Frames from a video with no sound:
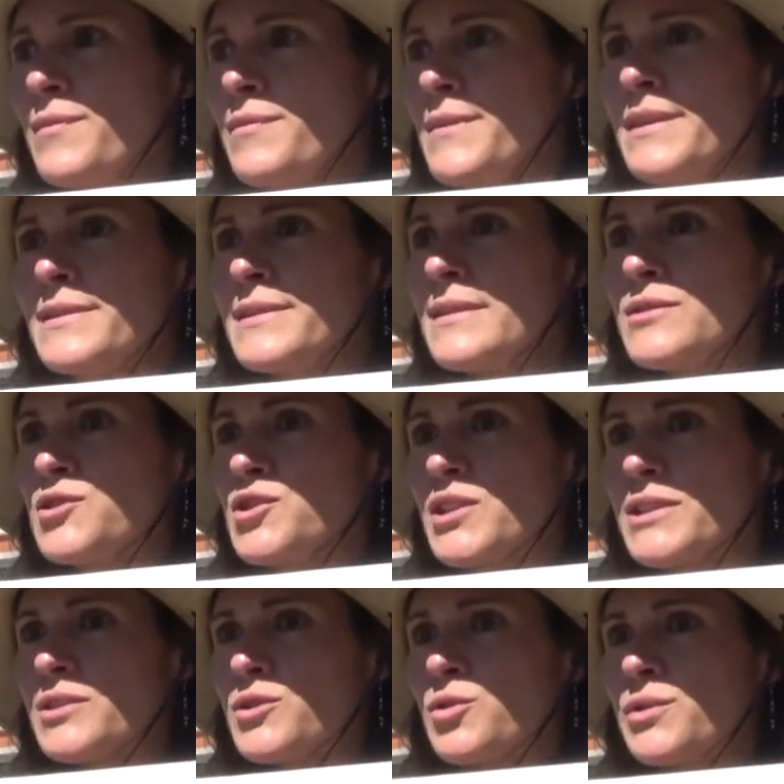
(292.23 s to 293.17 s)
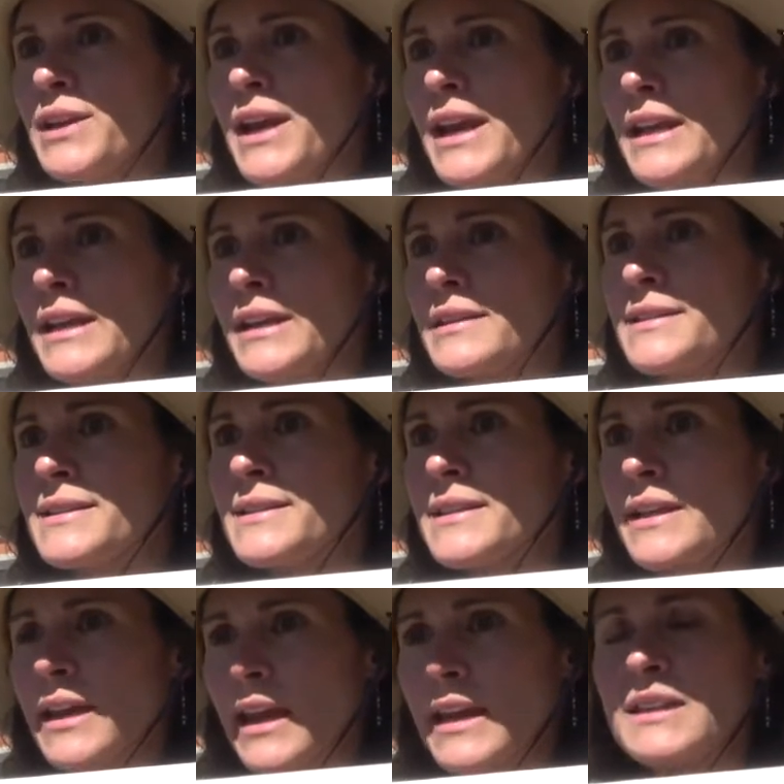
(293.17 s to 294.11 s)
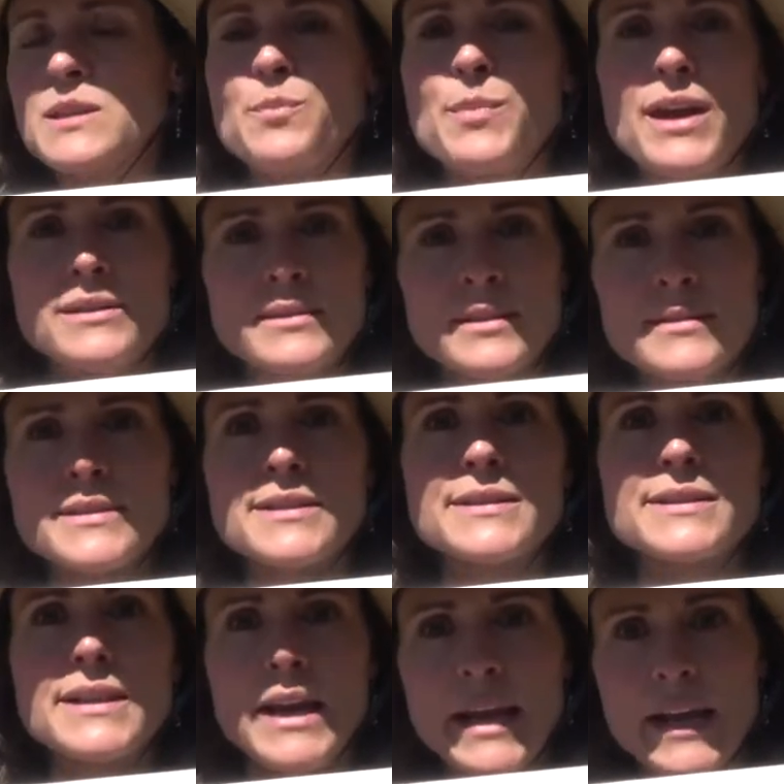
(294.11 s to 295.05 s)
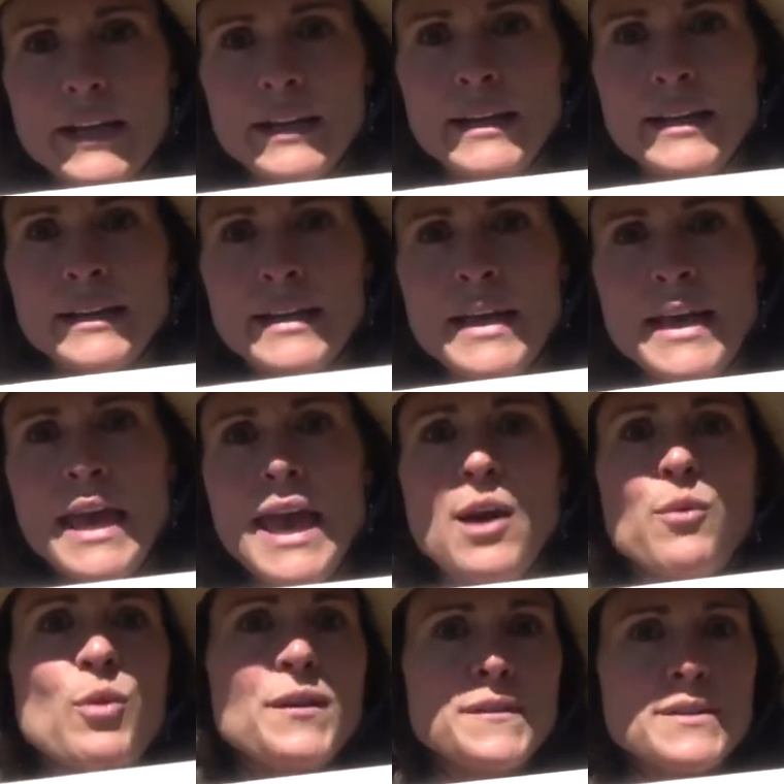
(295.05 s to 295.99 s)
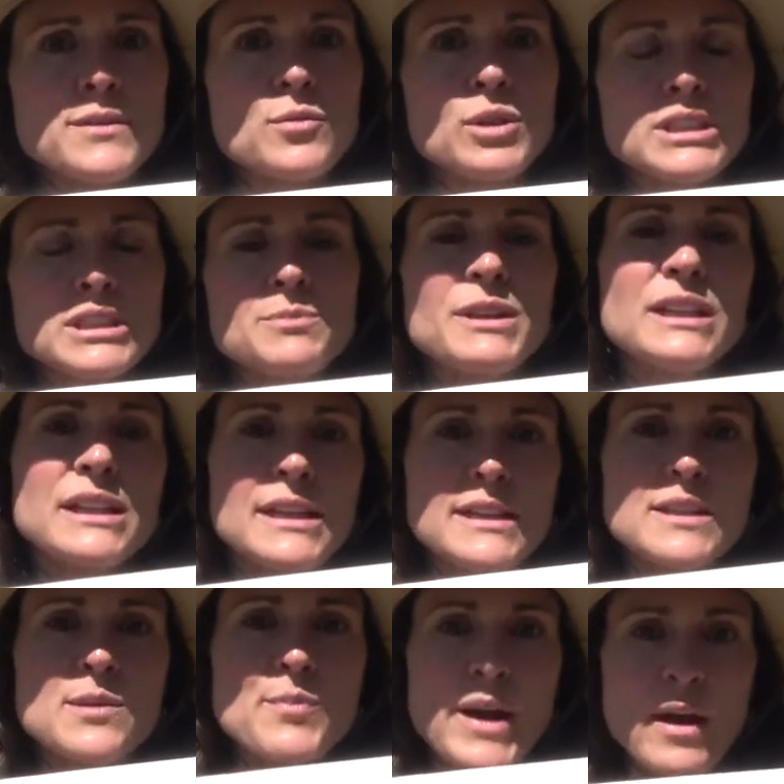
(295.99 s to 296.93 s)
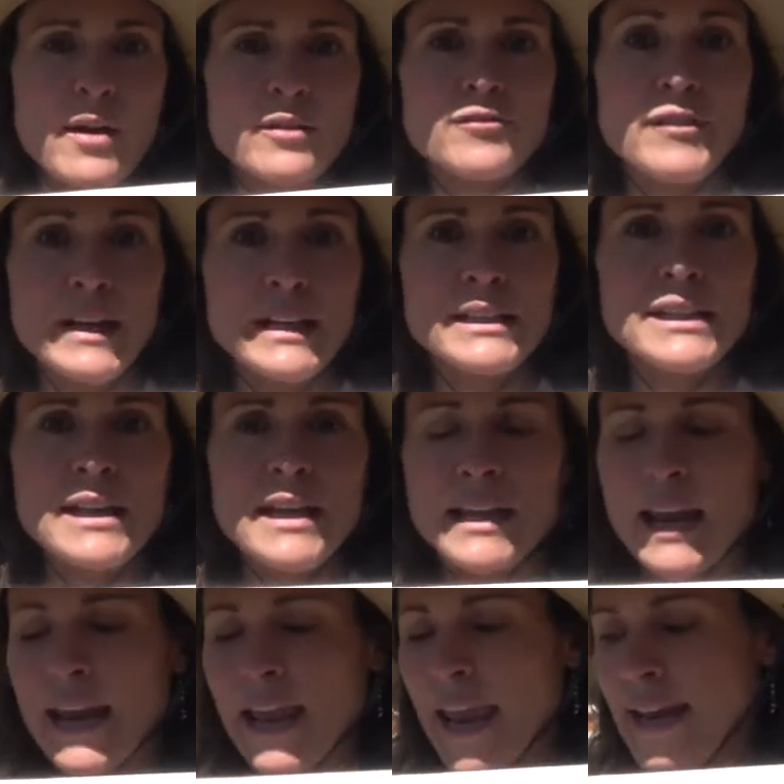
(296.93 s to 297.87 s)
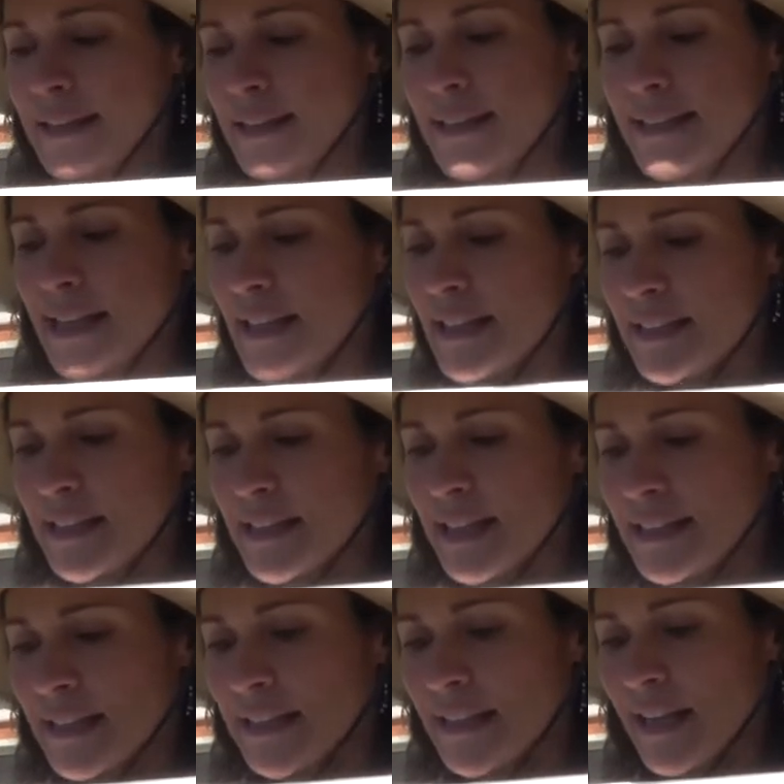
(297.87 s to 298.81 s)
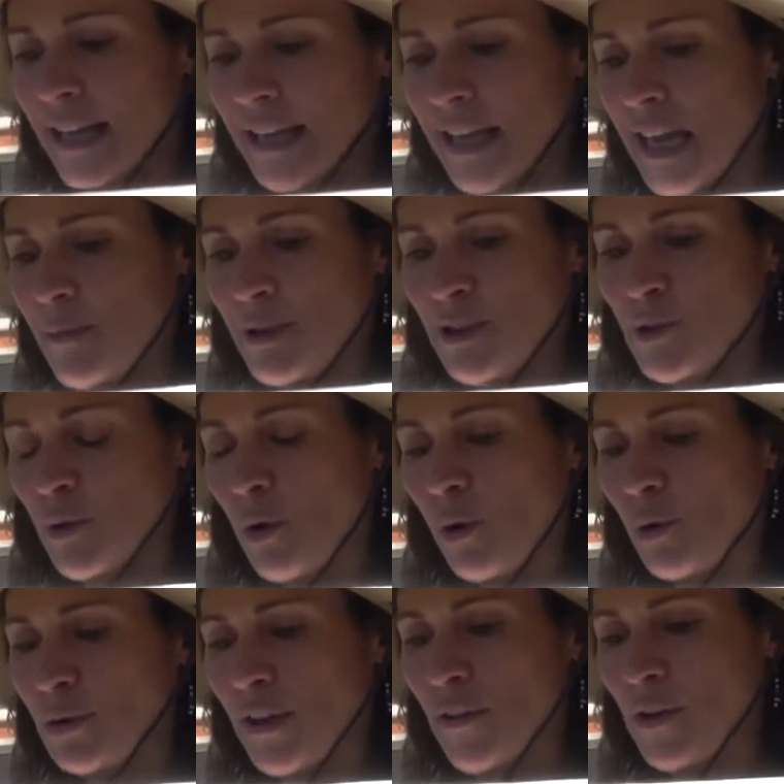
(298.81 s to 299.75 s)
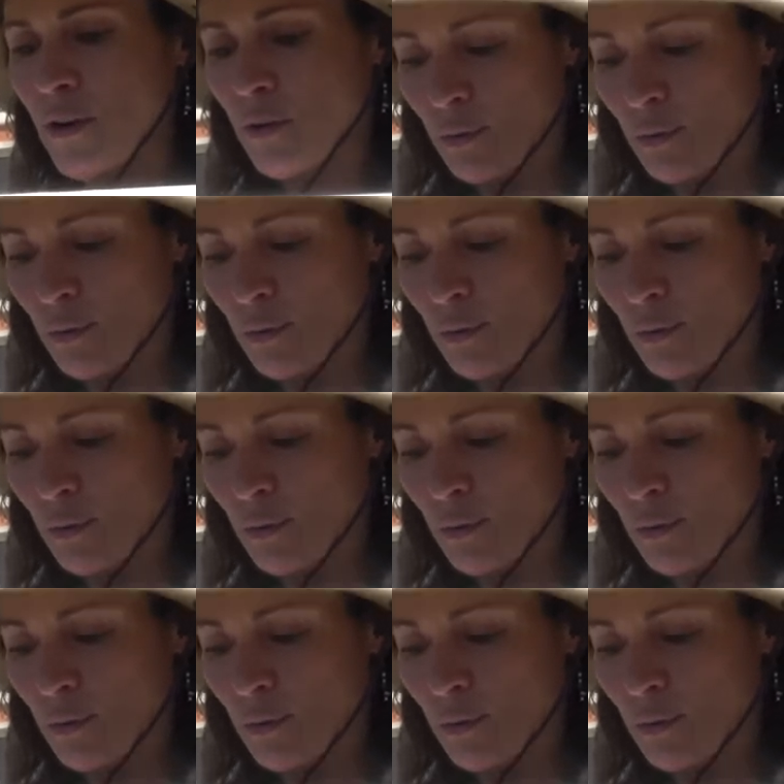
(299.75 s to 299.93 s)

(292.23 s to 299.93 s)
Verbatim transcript: this is just creating a sick and dependent society. And what this ultimately is about, finally, and I hate to say this because I didn't, I came into a whole nother